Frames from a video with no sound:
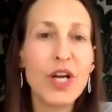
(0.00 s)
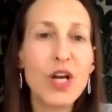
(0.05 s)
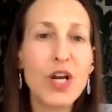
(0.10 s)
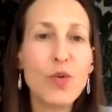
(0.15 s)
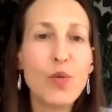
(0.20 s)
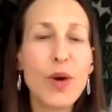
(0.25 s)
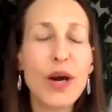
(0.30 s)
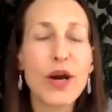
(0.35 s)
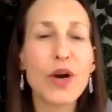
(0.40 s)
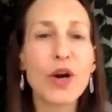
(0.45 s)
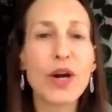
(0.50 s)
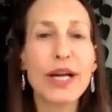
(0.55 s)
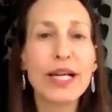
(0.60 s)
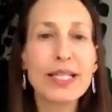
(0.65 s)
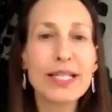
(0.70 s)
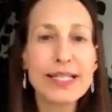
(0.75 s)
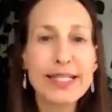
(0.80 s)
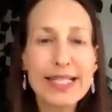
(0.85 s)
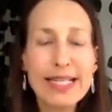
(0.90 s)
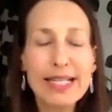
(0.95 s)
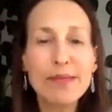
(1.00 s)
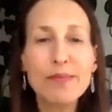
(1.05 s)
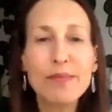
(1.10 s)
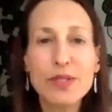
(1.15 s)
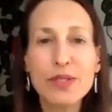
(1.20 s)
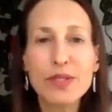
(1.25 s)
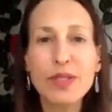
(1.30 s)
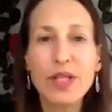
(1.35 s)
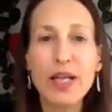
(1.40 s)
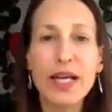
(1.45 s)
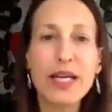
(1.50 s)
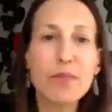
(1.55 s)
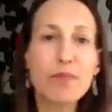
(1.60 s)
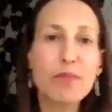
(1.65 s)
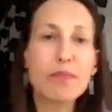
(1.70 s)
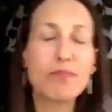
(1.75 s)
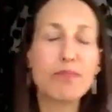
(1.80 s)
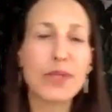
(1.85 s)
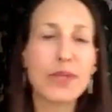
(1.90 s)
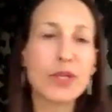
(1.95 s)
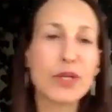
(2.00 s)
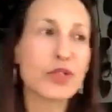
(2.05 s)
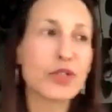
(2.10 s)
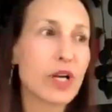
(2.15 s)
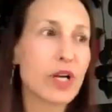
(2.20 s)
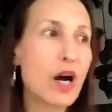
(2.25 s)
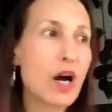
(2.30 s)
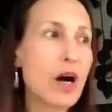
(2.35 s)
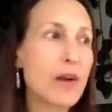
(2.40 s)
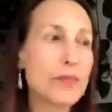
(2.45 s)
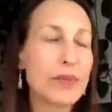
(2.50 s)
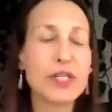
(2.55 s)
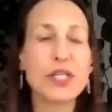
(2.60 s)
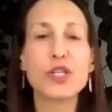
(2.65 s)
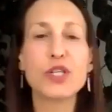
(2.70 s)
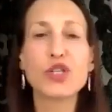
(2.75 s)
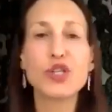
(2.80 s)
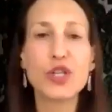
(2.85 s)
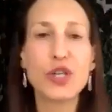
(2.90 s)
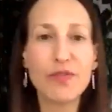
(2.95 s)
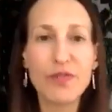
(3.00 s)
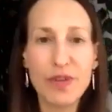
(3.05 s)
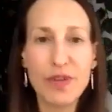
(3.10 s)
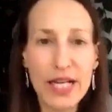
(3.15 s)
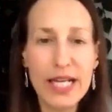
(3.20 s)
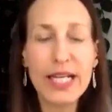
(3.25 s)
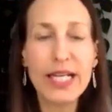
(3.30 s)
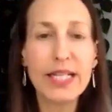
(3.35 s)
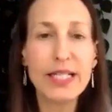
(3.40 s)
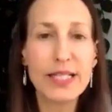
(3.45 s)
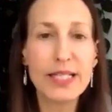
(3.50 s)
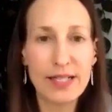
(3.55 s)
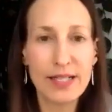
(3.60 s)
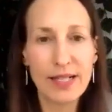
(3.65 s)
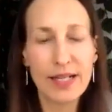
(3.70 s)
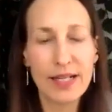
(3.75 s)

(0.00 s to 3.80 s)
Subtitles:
where it seems like there's a competition of needs